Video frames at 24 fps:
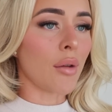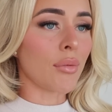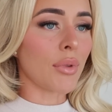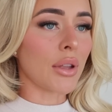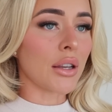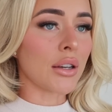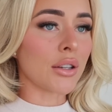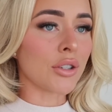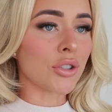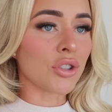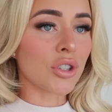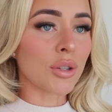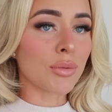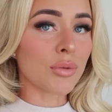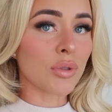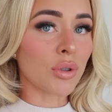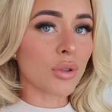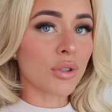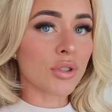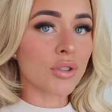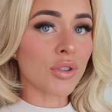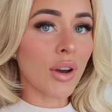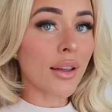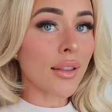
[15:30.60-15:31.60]
they didn't ship to
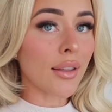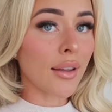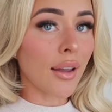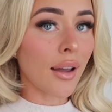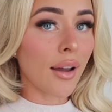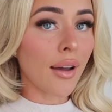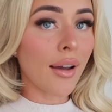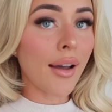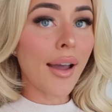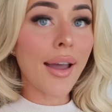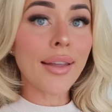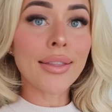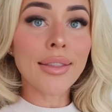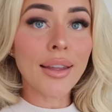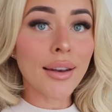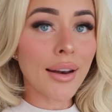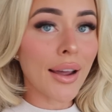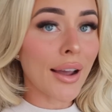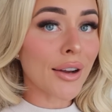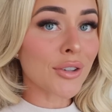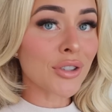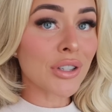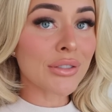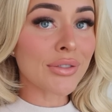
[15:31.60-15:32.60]
Australia. And then
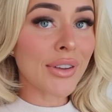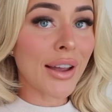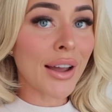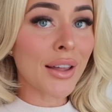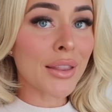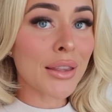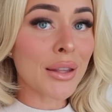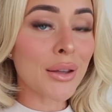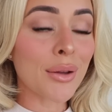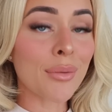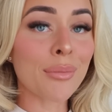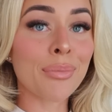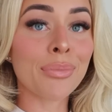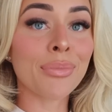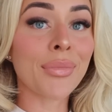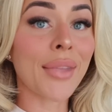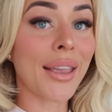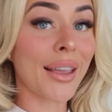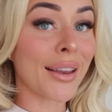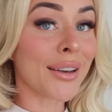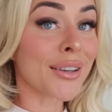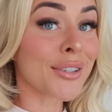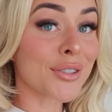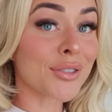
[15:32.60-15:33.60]
I actually found them
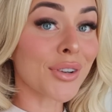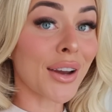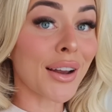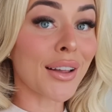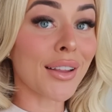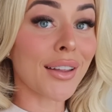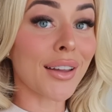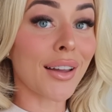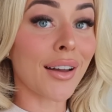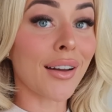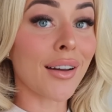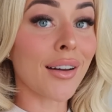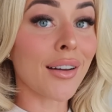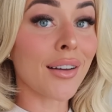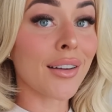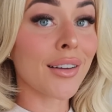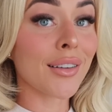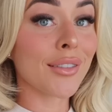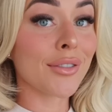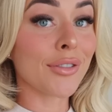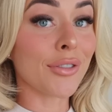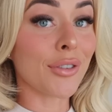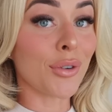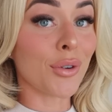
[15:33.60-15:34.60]
in
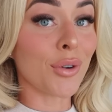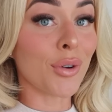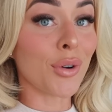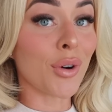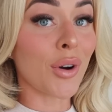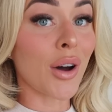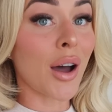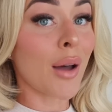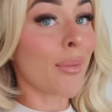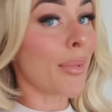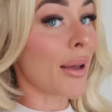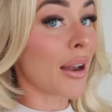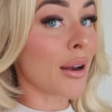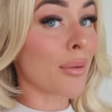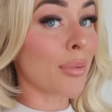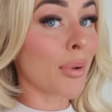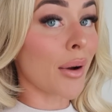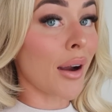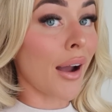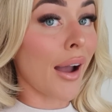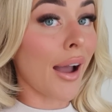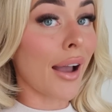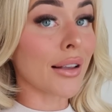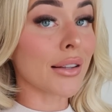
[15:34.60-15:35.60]
Australia for a better
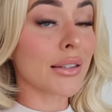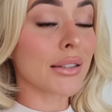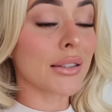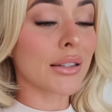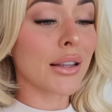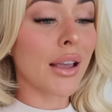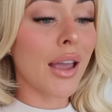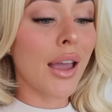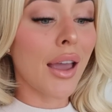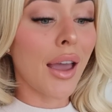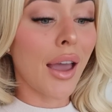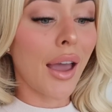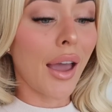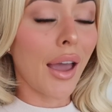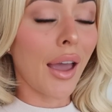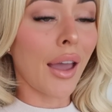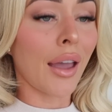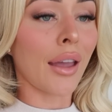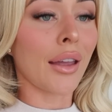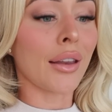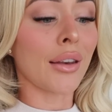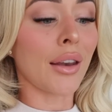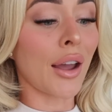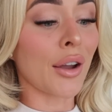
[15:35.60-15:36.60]
price,
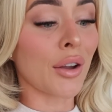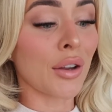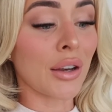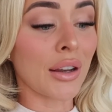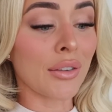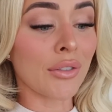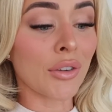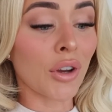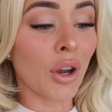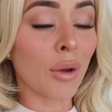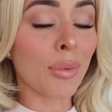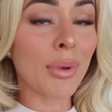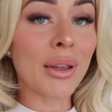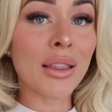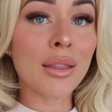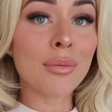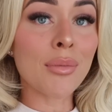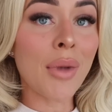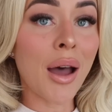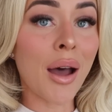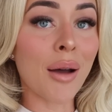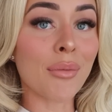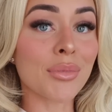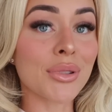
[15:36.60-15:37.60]
and I could even go pick
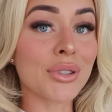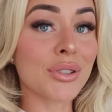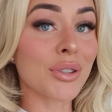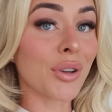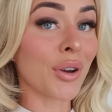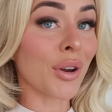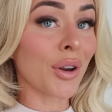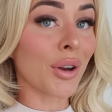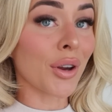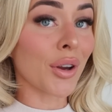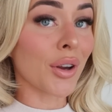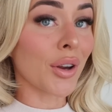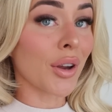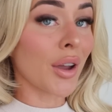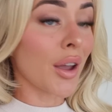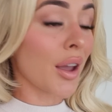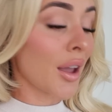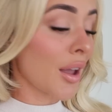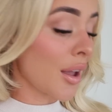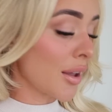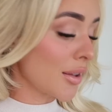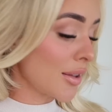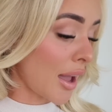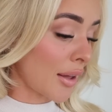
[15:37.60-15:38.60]
them up. So
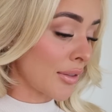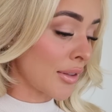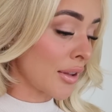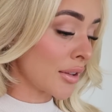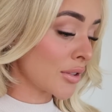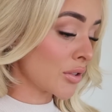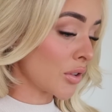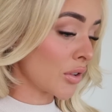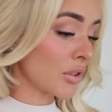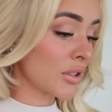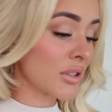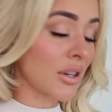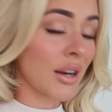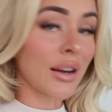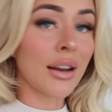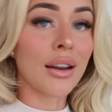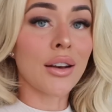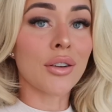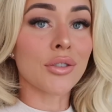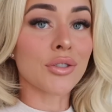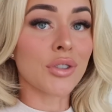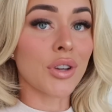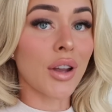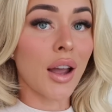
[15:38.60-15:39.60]
yeah, they're so
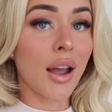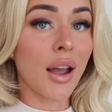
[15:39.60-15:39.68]
stunning. I'll show you